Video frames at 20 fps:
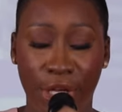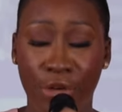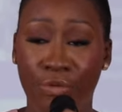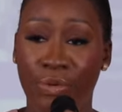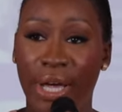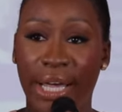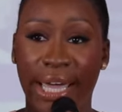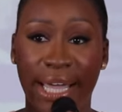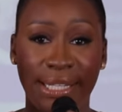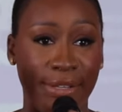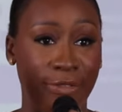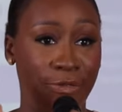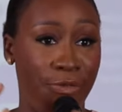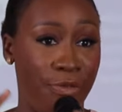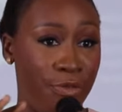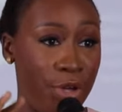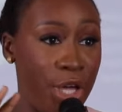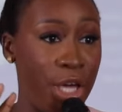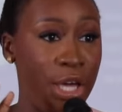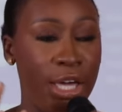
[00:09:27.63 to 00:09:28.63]
If
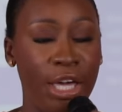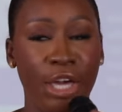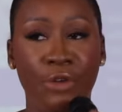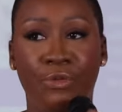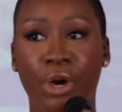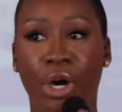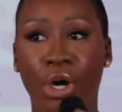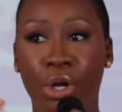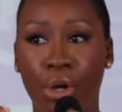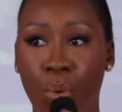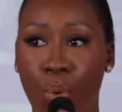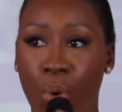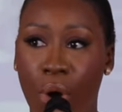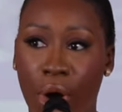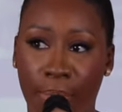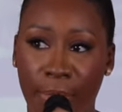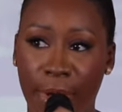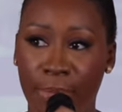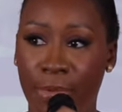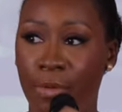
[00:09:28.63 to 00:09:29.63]
you're going to
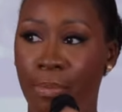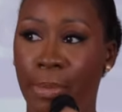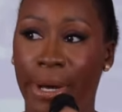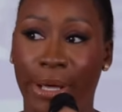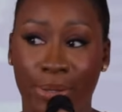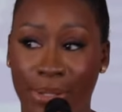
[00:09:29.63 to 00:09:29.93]
work maybe by